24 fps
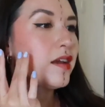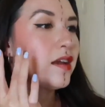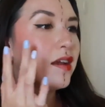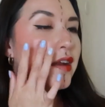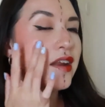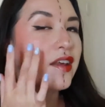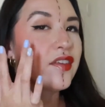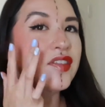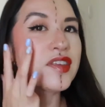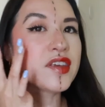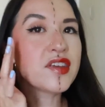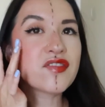And
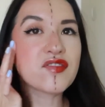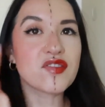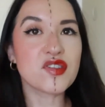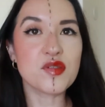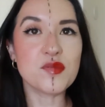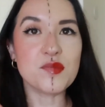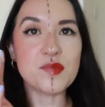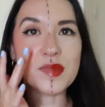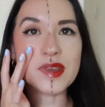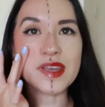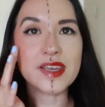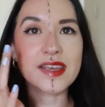I think for
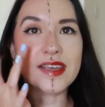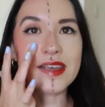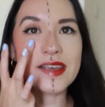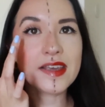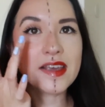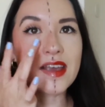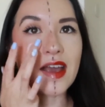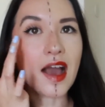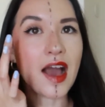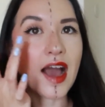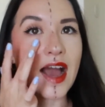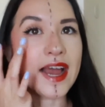
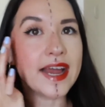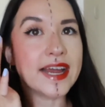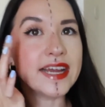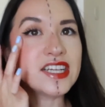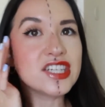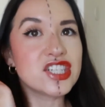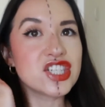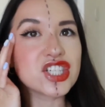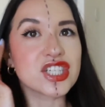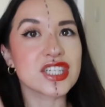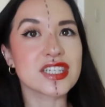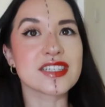me, I
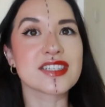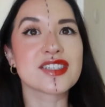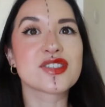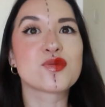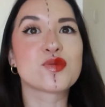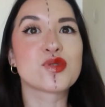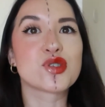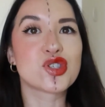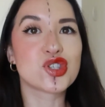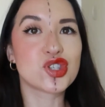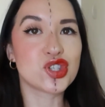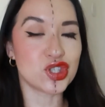just
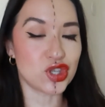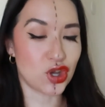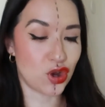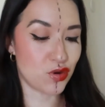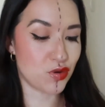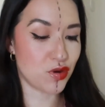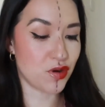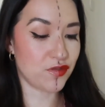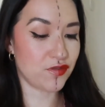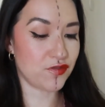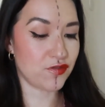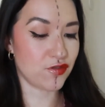was
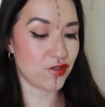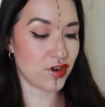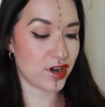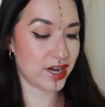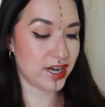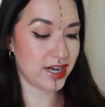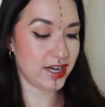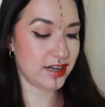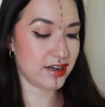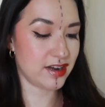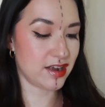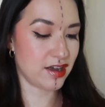so
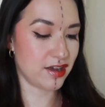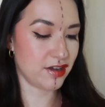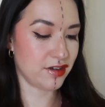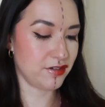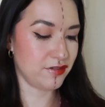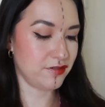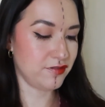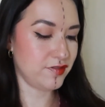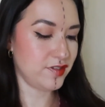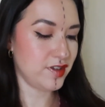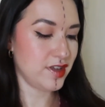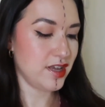afraid
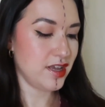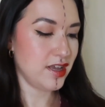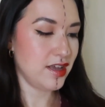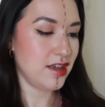of,